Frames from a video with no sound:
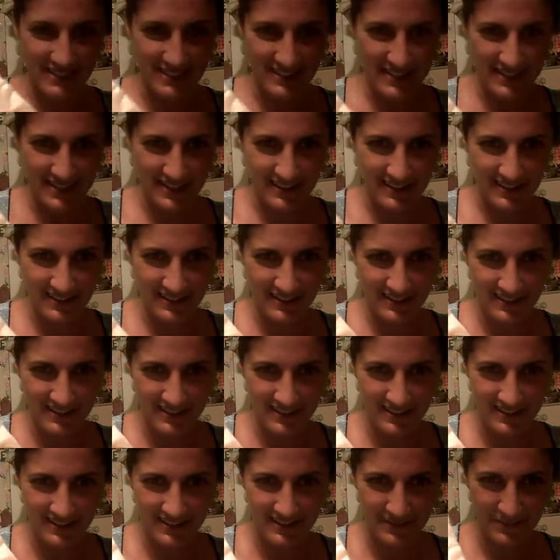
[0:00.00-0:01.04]
see
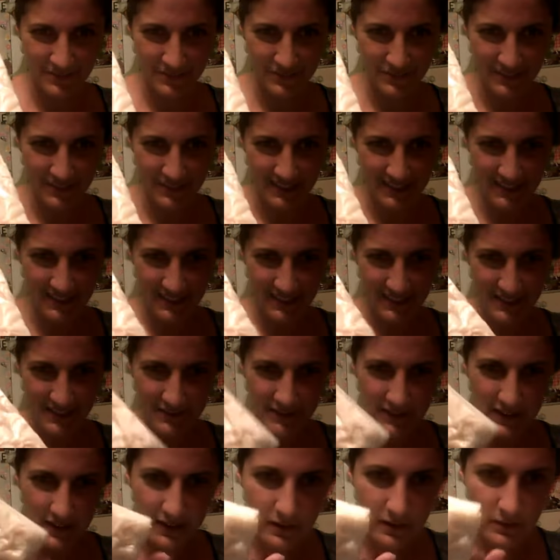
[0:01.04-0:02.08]
kind of
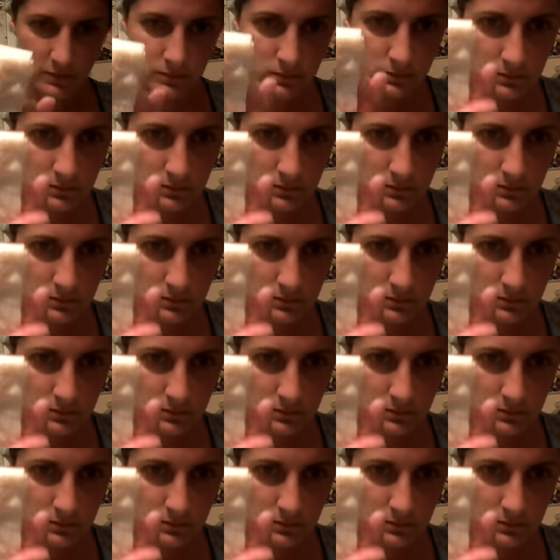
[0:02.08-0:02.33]
a